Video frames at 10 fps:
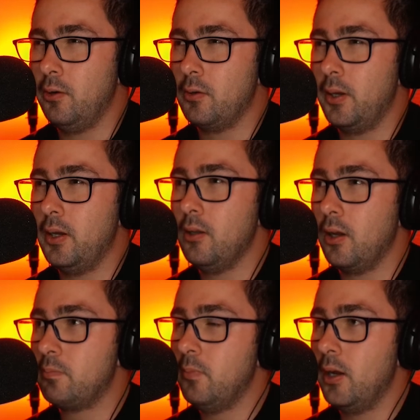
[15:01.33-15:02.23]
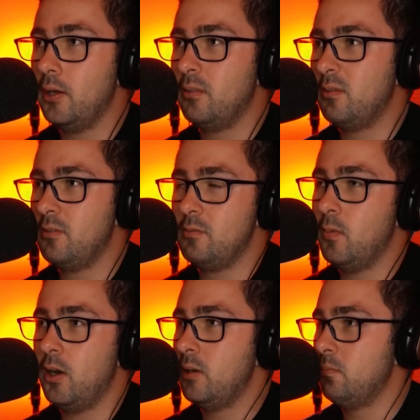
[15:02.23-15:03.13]
mean? Like my
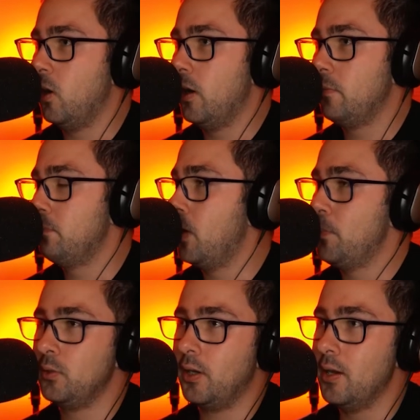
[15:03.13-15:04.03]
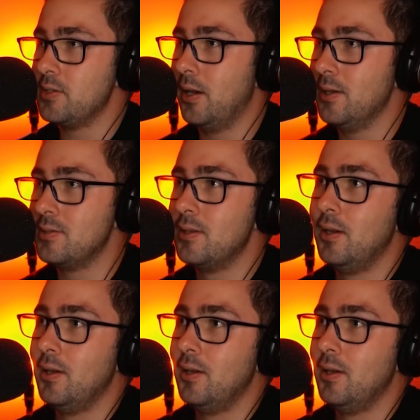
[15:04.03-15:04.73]
podcast has,